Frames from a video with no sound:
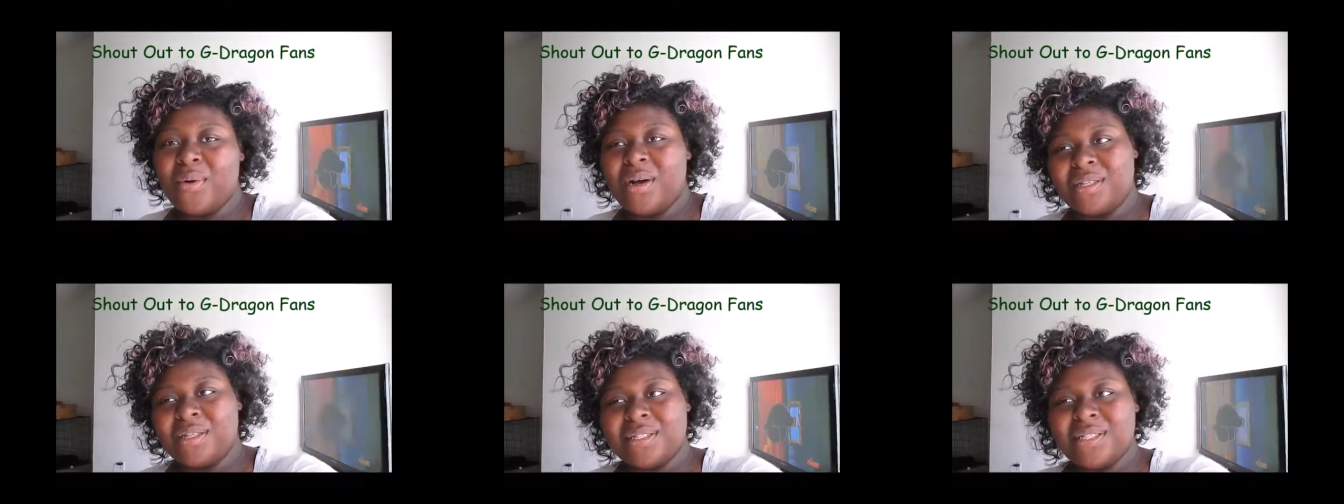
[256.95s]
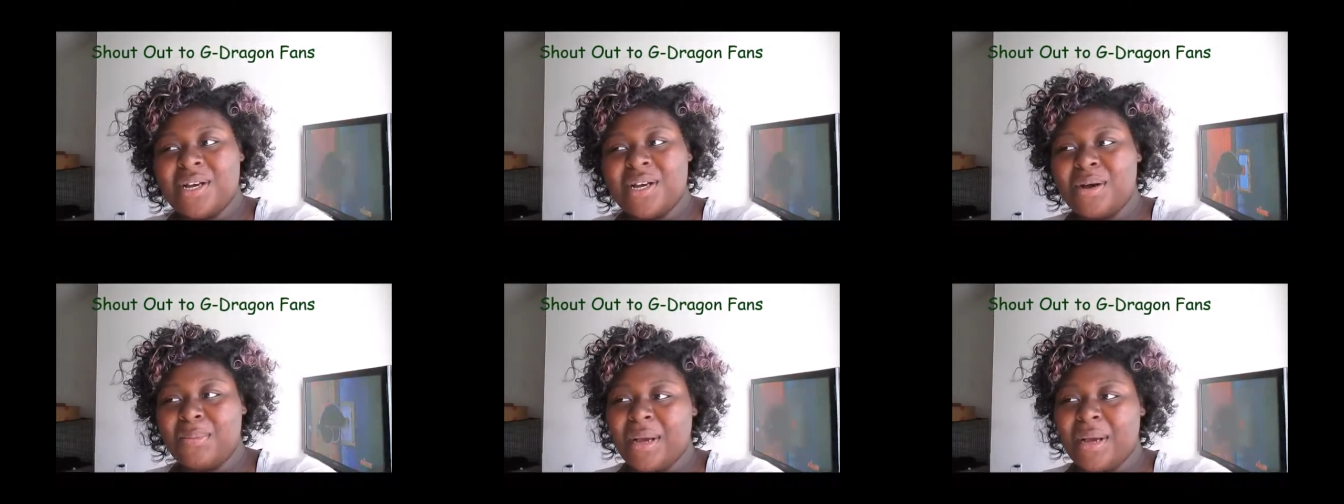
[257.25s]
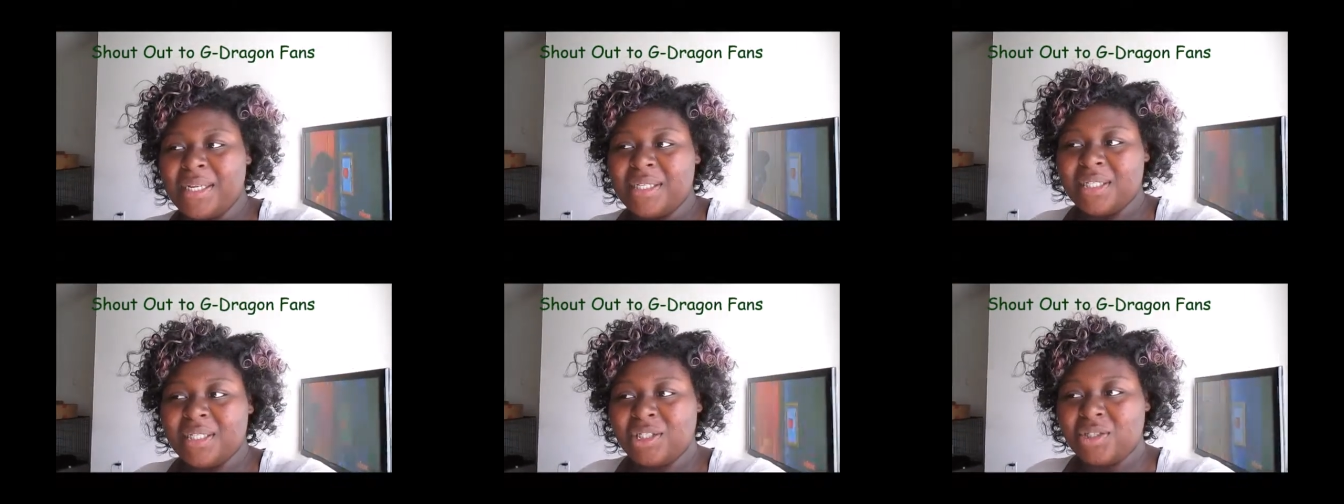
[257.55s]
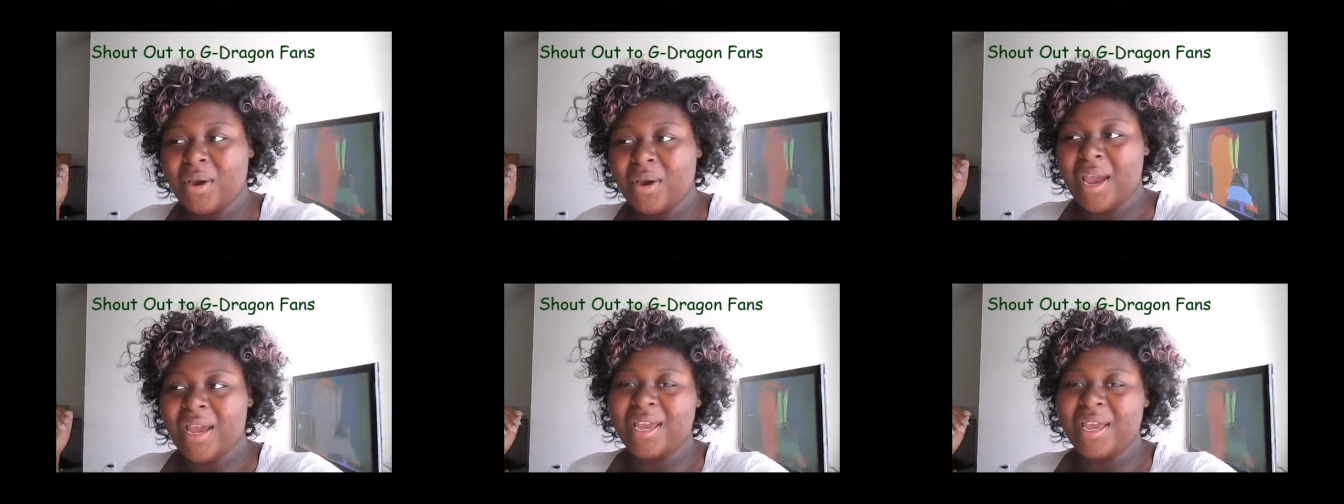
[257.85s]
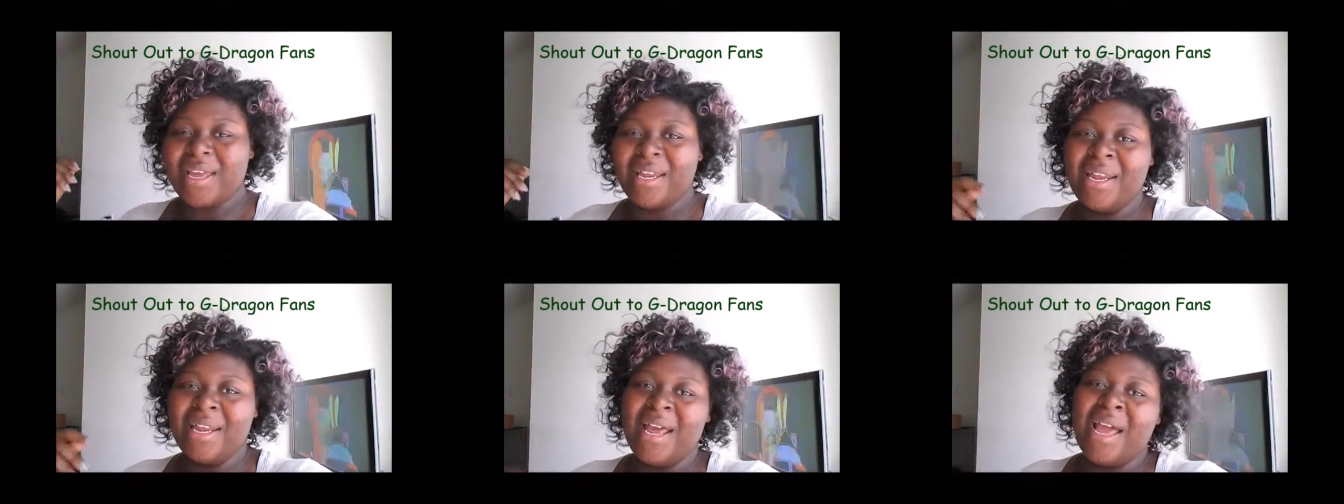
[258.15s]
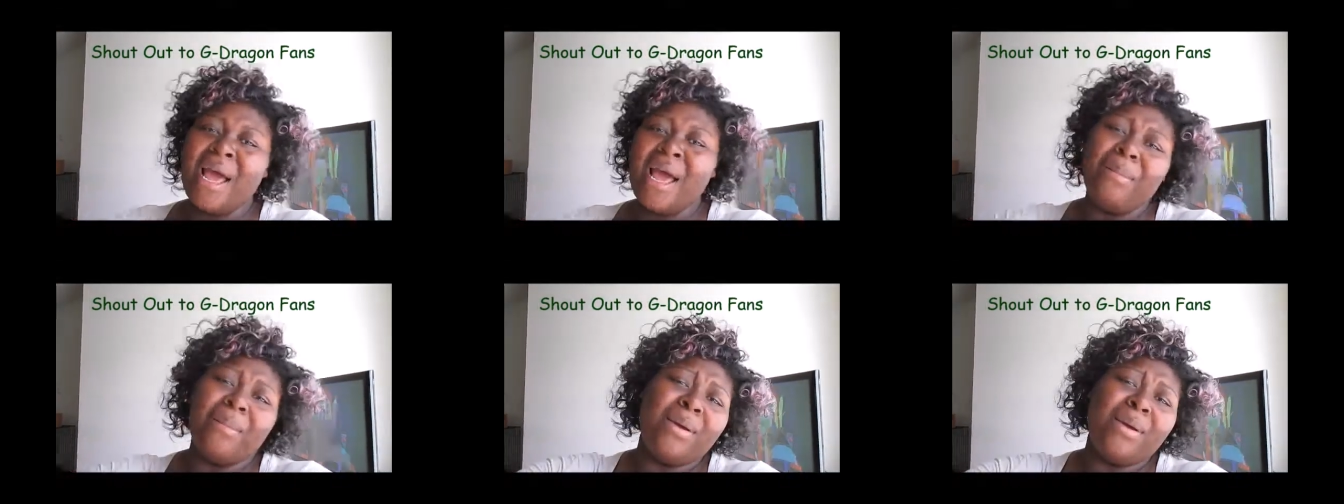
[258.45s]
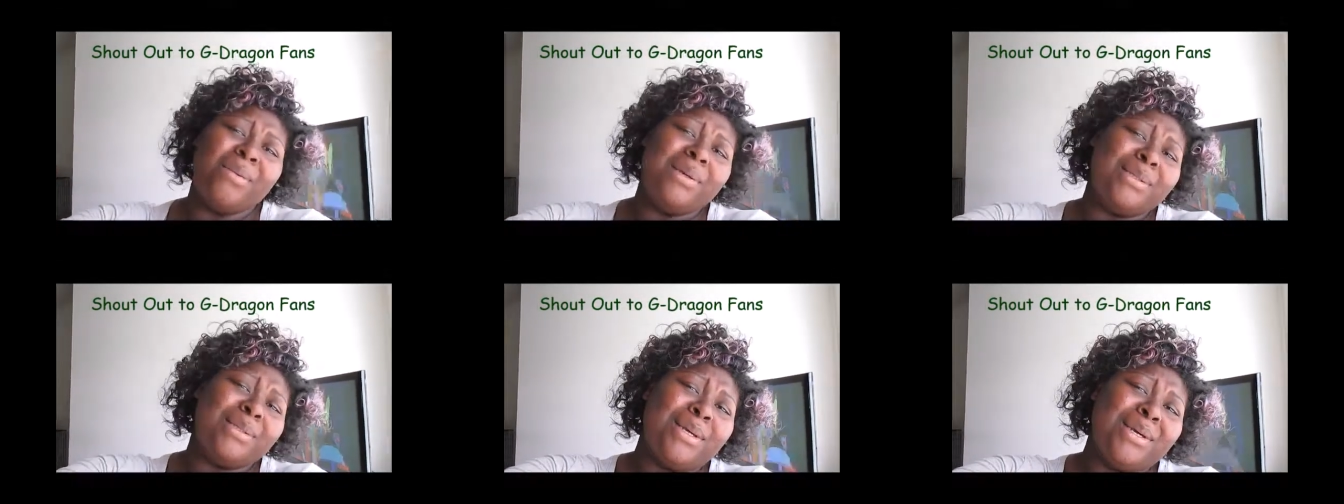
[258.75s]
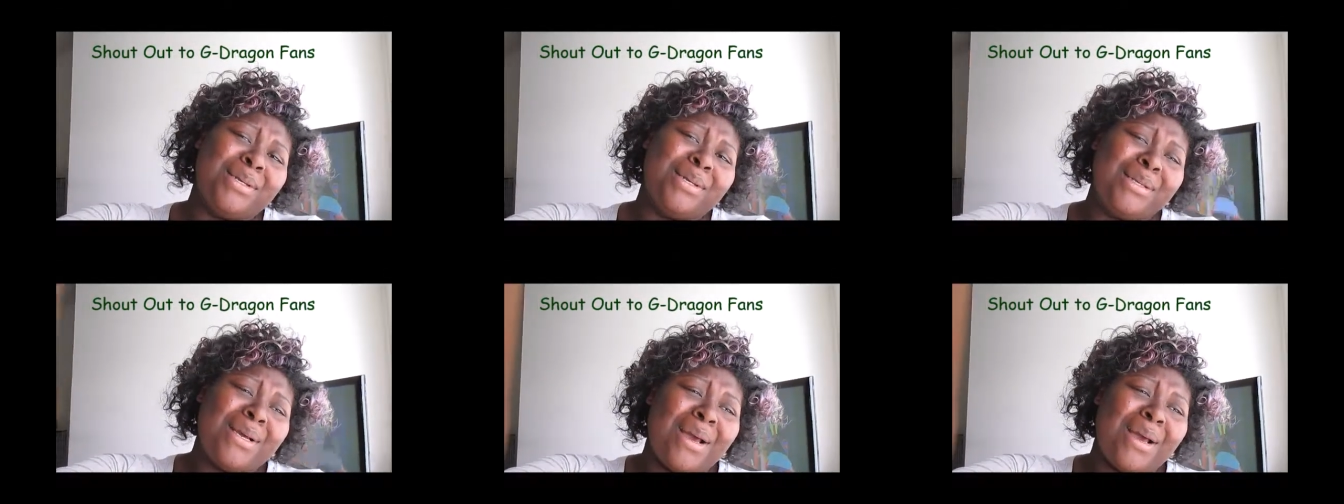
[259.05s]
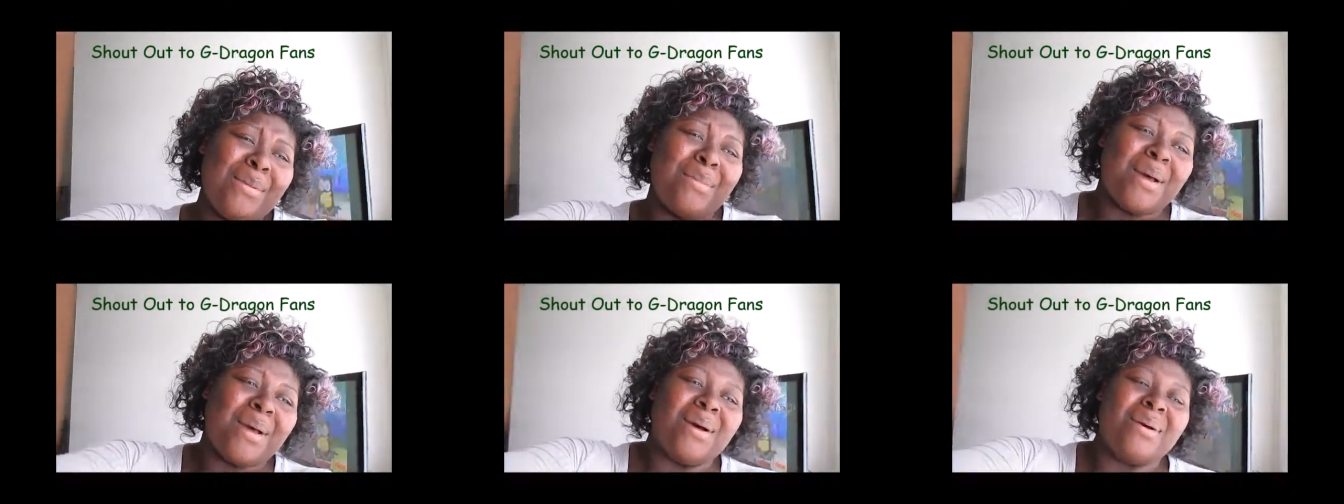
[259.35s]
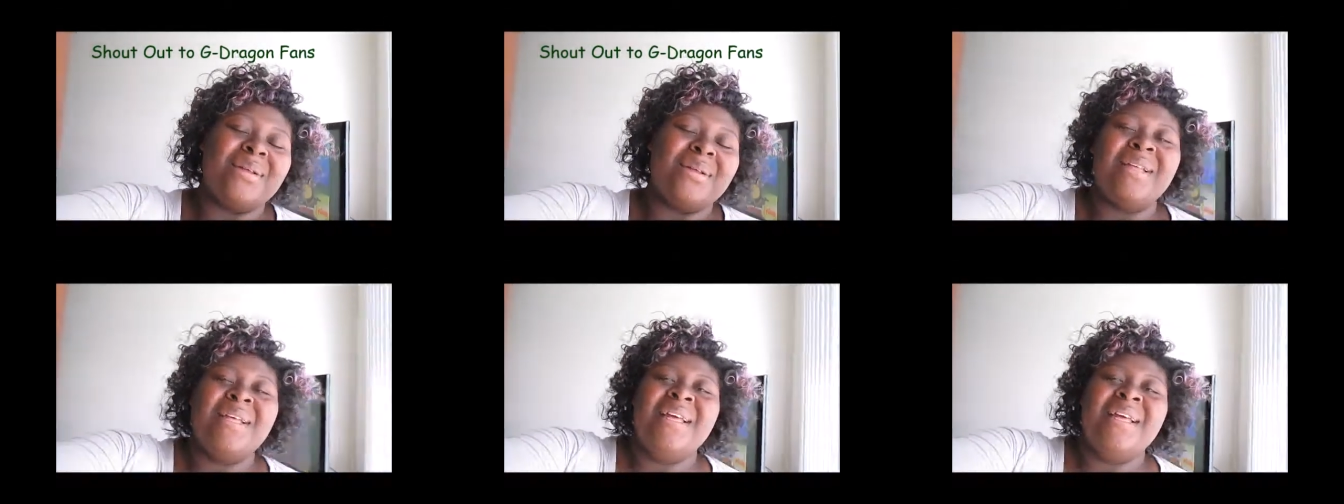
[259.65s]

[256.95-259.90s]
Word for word: one song by G-Dragon? I'm like, what song are you talking about?